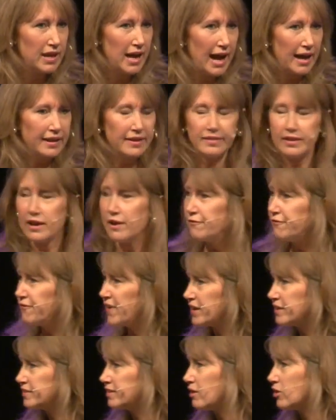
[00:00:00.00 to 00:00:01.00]
And as it
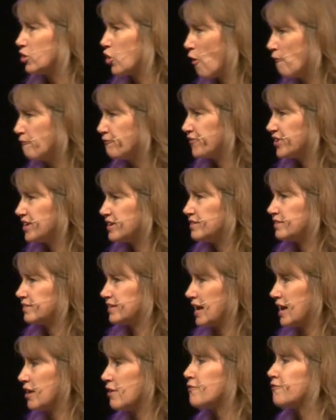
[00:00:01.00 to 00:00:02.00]
affects our confidence,
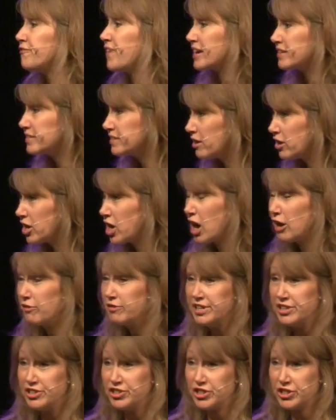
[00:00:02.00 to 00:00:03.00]
it affects our
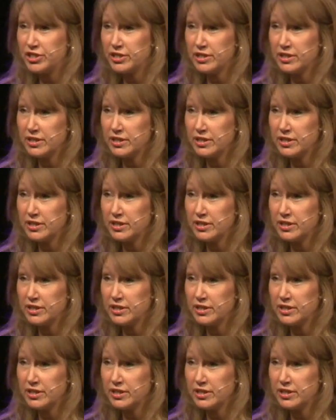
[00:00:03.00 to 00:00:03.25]
courage.